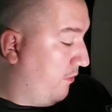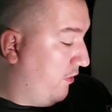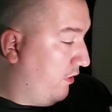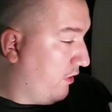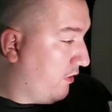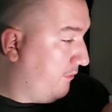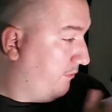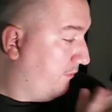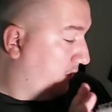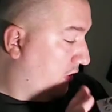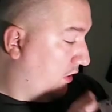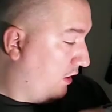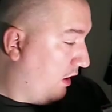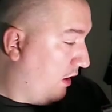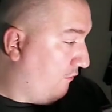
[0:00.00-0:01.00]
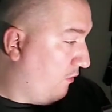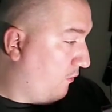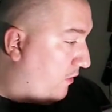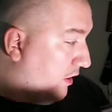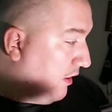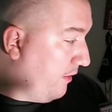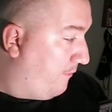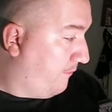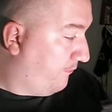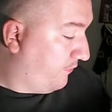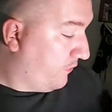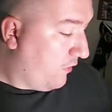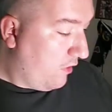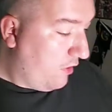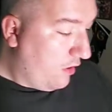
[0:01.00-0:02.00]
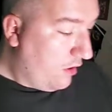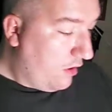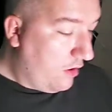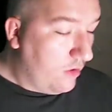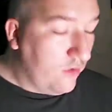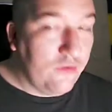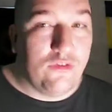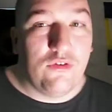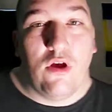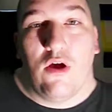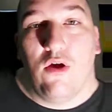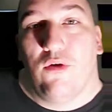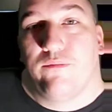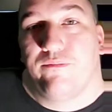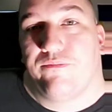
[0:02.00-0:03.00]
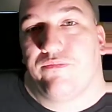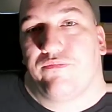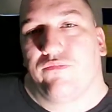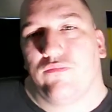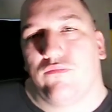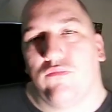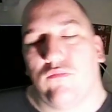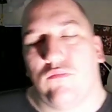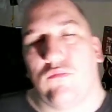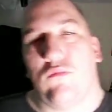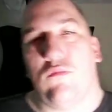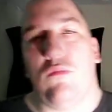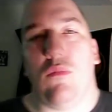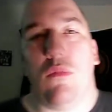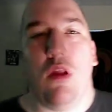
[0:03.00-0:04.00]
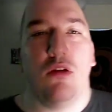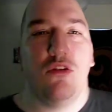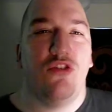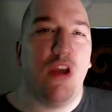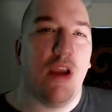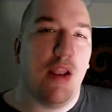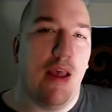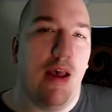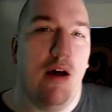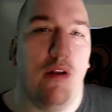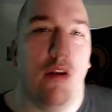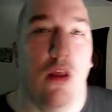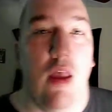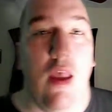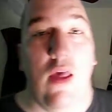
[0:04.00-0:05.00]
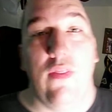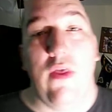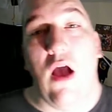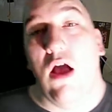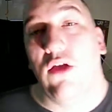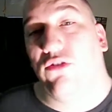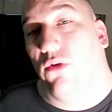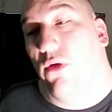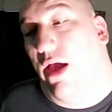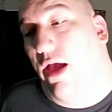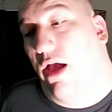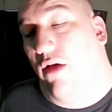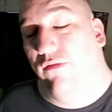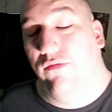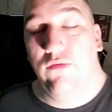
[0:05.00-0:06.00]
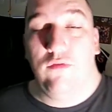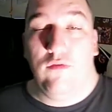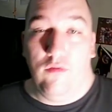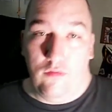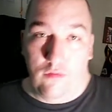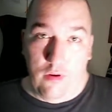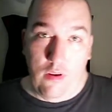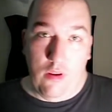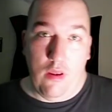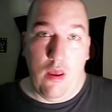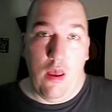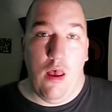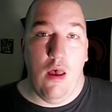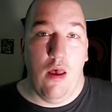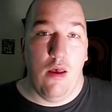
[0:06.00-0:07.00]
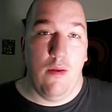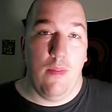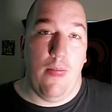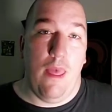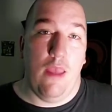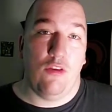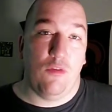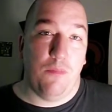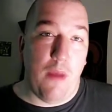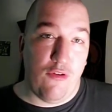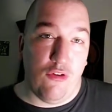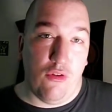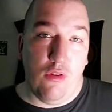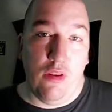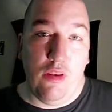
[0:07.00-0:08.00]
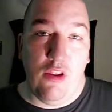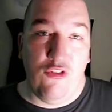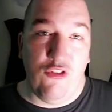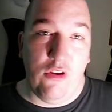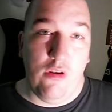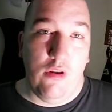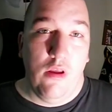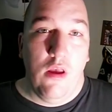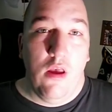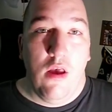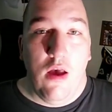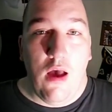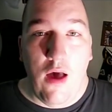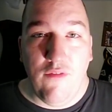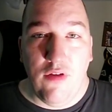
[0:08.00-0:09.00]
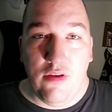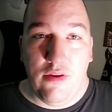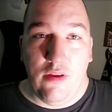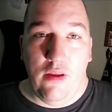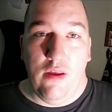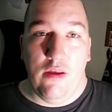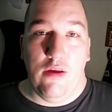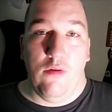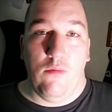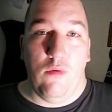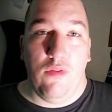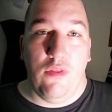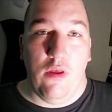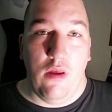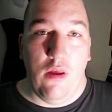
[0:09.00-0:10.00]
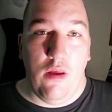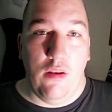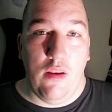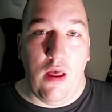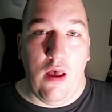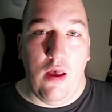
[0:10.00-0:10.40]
book in every way. So check it out. And they also have a special edition of it with a